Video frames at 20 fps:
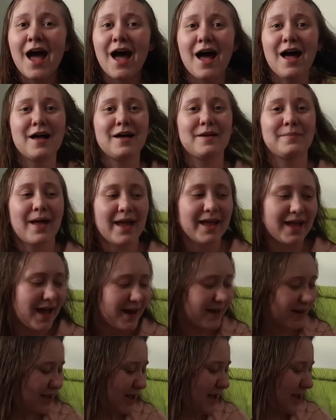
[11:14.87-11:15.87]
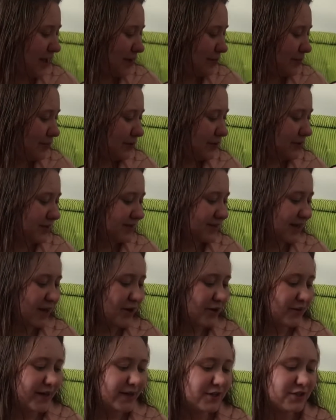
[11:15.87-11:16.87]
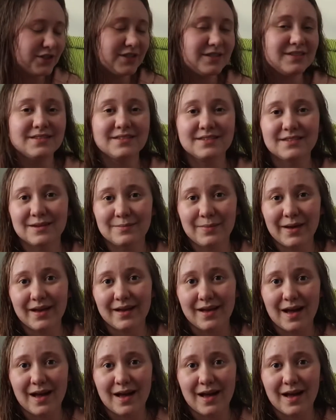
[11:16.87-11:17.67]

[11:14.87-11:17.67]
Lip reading: I got a couple decorations, and by a